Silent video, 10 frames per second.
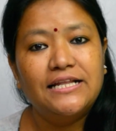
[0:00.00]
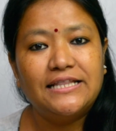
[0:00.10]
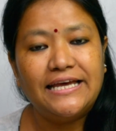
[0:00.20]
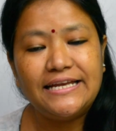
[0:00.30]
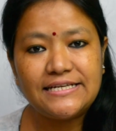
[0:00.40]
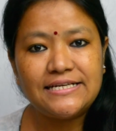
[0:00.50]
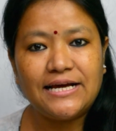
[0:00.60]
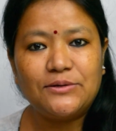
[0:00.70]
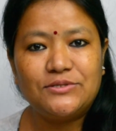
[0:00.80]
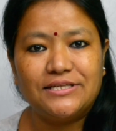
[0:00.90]
The Indian
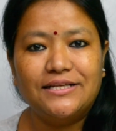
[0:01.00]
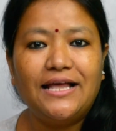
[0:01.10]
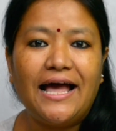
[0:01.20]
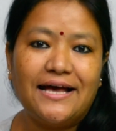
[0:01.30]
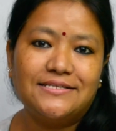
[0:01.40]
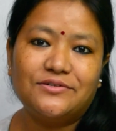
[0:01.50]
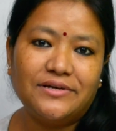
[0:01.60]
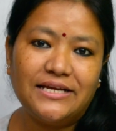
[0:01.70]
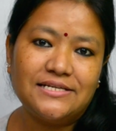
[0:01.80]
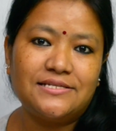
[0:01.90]
Council has
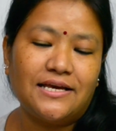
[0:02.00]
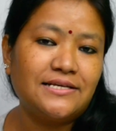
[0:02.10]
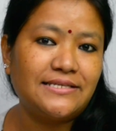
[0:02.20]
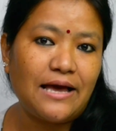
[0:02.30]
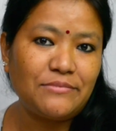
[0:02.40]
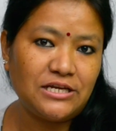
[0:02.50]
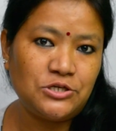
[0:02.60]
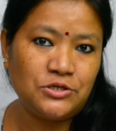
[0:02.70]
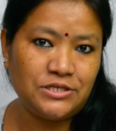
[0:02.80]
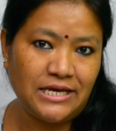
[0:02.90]
released the
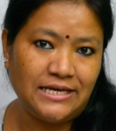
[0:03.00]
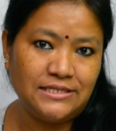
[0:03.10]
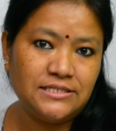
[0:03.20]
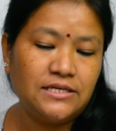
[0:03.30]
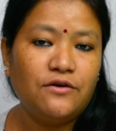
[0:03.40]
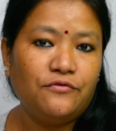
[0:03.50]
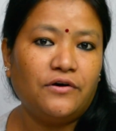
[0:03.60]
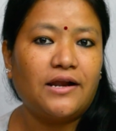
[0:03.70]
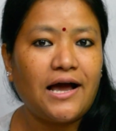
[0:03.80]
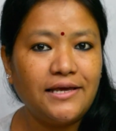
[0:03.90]
examination dates
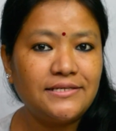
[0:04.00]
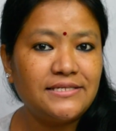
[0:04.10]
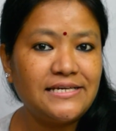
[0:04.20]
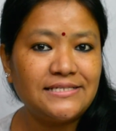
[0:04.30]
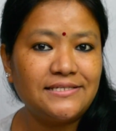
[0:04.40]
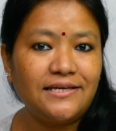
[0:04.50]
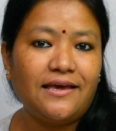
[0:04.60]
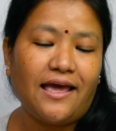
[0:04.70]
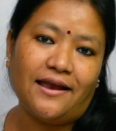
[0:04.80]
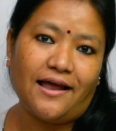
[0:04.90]
for ICSE
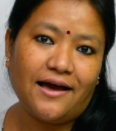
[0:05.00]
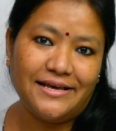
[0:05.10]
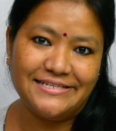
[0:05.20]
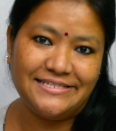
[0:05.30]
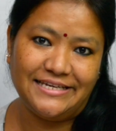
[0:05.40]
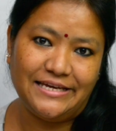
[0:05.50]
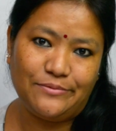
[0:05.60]
and ISC.